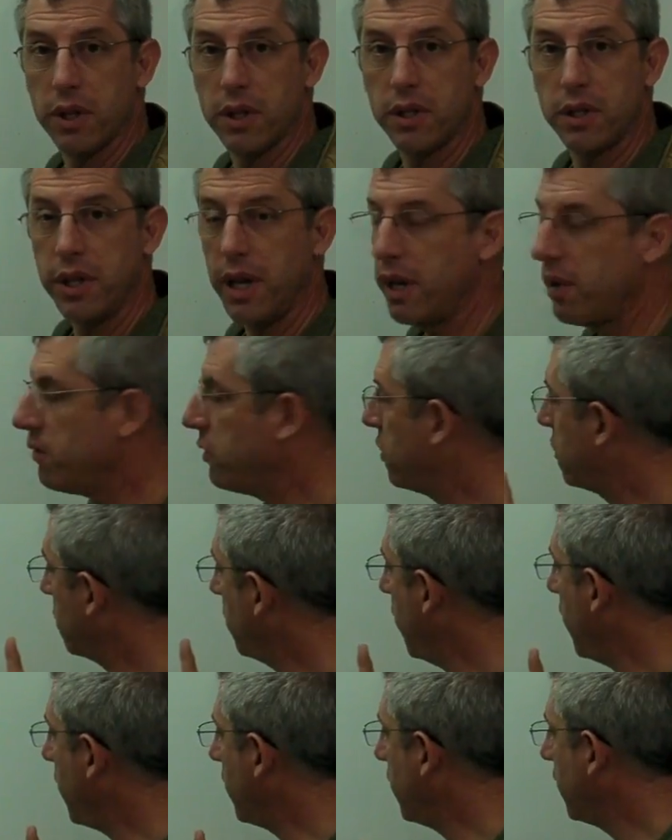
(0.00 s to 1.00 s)
the state of
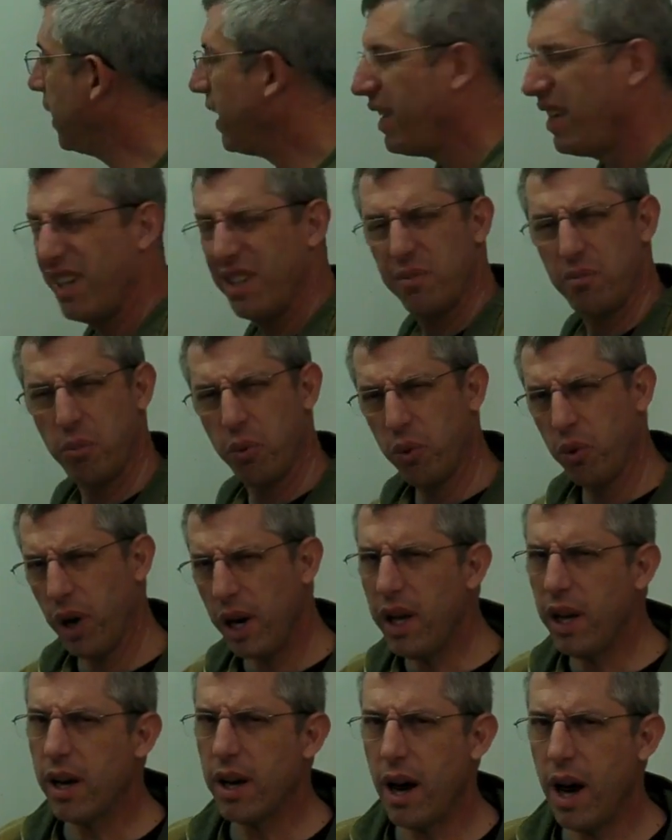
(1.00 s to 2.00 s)
strain, is
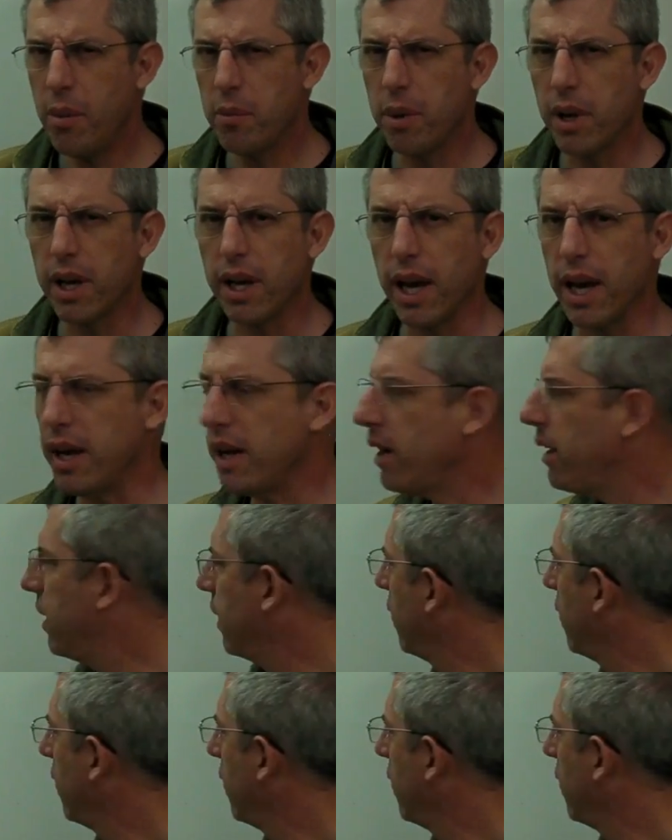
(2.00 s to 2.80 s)
pretty complicated.